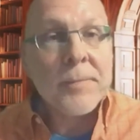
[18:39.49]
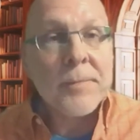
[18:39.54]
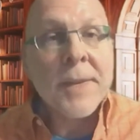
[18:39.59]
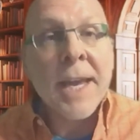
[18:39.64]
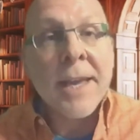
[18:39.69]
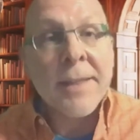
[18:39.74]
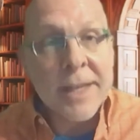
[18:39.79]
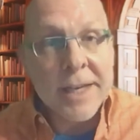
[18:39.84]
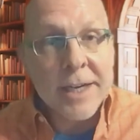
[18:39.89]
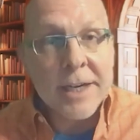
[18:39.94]

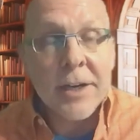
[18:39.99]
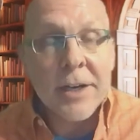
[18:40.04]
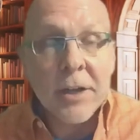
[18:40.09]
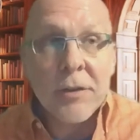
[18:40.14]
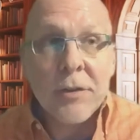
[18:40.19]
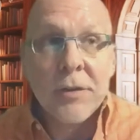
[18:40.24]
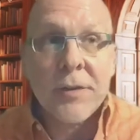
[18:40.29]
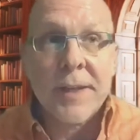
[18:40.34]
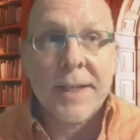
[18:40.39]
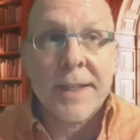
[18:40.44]
And then
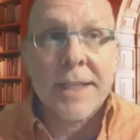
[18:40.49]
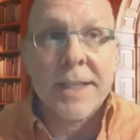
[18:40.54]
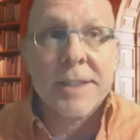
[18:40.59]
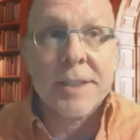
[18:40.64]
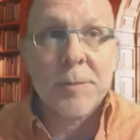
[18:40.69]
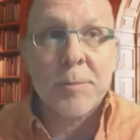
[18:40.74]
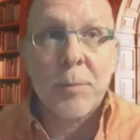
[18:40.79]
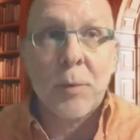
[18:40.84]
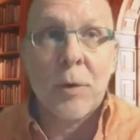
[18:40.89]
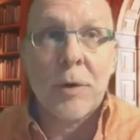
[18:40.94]
another thing
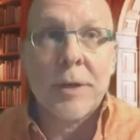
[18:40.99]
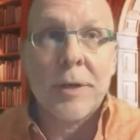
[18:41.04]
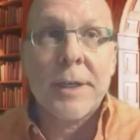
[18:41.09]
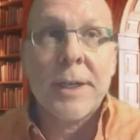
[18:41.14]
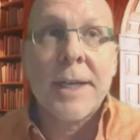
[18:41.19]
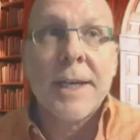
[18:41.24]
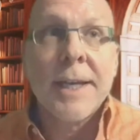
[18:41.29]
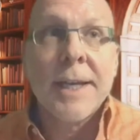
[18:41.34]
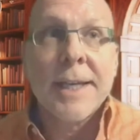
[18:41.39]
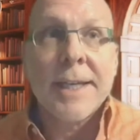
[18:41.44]
that's important
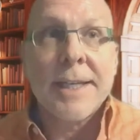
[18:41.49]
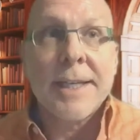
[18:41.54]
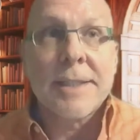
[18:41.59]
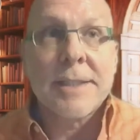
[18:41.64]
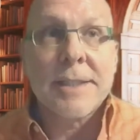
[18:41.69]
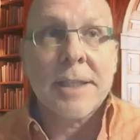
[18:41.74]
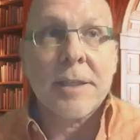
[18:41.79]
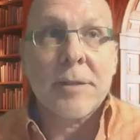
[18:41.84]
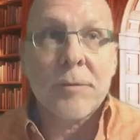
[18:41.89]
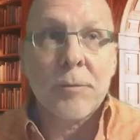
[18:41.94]

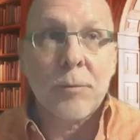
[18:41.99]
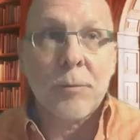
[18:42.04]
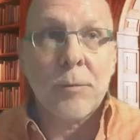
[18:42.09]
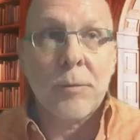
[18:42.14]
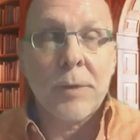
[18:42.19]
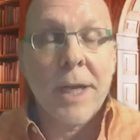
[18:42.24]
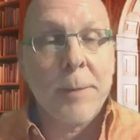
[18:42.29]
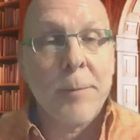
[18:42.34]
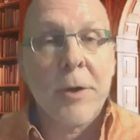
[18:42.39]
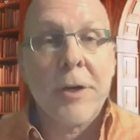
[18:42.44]
is that
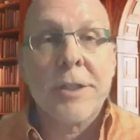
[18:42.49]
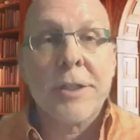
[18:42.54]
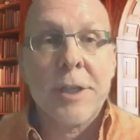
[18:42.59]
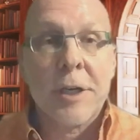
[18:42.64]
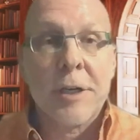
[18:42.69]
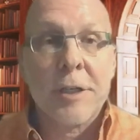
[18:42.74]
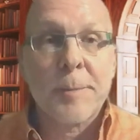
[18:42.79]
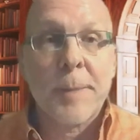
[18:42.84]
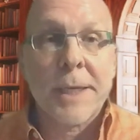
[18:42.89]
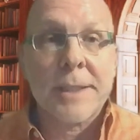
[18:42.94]
librarians
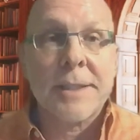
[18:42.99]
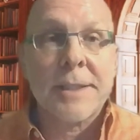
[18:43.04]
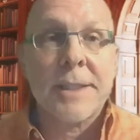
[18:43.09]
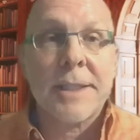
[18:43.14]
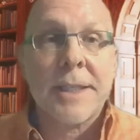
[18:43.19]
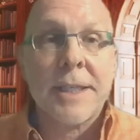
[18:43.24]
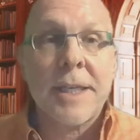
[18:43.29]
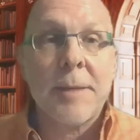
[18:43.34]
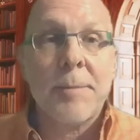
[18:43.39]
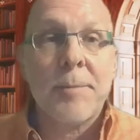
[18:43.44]
are expected
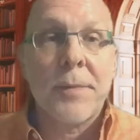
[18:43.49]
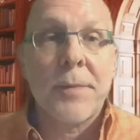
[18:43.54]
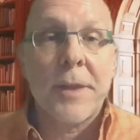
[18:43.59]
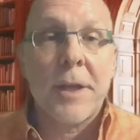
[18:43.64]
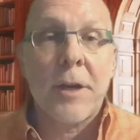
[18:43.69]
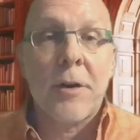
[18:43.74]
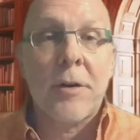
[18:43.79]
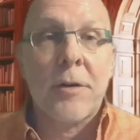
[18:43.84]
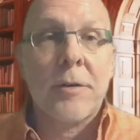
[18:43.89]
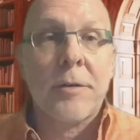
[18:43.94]
to keep
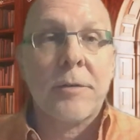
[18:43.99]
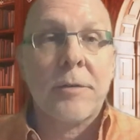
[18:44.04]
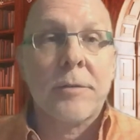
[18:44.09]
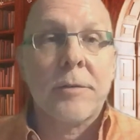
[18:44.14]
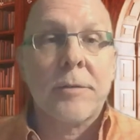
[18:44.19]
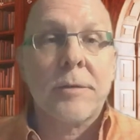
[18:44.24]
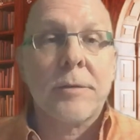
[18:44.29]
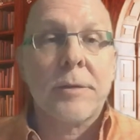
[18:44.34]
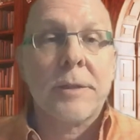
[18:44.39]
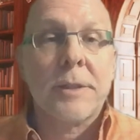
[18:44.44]
their
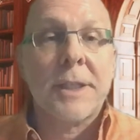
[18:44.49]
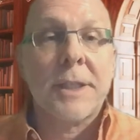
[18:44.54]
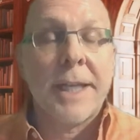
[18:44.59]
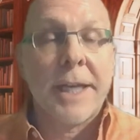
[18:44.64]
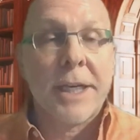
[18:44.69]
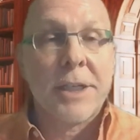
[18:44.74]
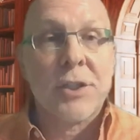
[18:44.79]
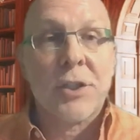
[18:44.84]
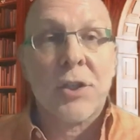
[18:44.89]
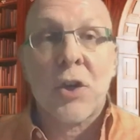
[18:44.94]

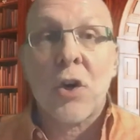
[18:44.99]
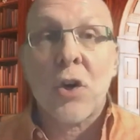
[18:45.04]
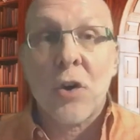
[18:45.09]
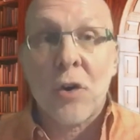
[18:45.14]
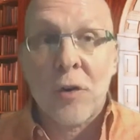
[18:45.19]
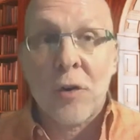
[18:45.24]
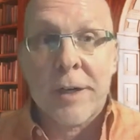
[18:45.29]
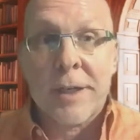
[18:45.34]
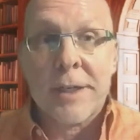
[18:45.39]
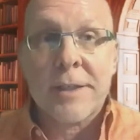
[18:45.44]
collection
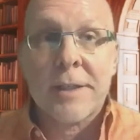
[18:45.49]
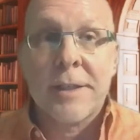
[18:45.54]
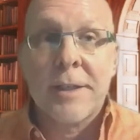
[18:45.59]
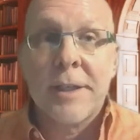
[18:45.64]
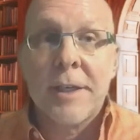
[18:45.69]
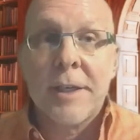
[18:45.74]
current.